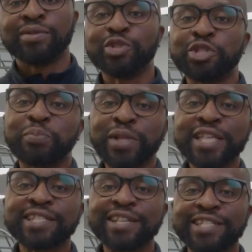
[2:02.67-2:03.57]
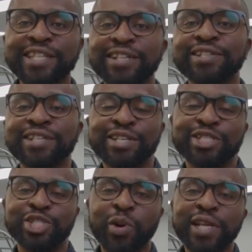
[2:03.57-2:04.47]
Would you please consider
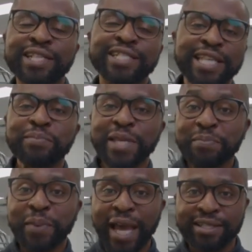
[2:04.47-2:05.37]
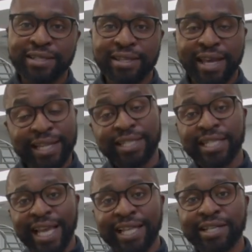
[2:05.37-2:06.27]
joining Team Impact? And
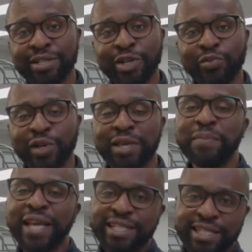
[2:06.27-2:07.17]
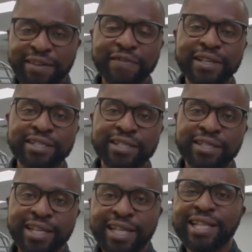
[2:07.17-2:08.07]
together, we can make a difference
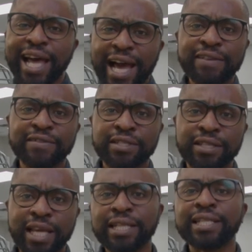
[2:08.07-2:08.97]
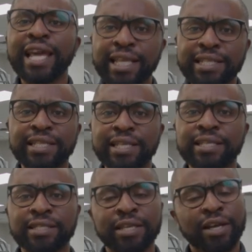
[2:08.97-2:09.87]
in the lives and the
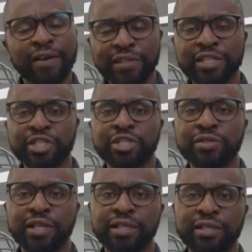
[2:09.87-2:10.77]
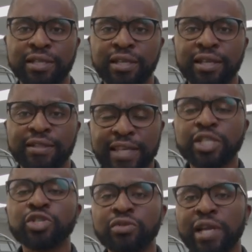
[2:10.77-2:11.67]
legacy of these children. Thank
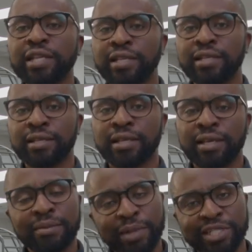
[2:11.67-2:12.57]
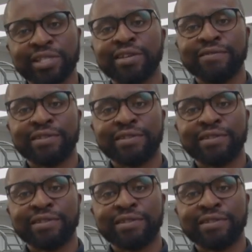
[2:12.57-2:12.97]
you greatly. Much love.